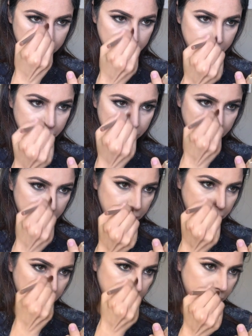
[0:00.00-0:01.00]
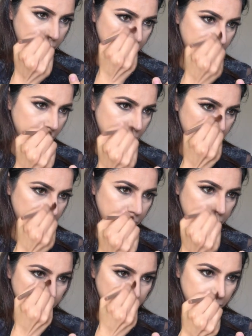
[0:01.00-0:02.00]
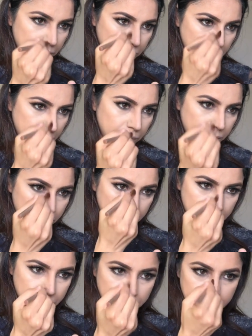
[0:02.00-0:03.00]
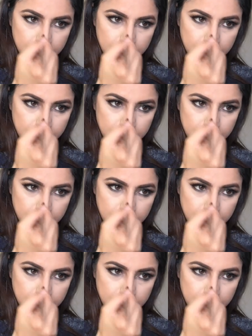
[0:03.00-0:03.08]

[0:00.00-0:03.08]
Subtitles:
For nose, I'm using this small angular brush.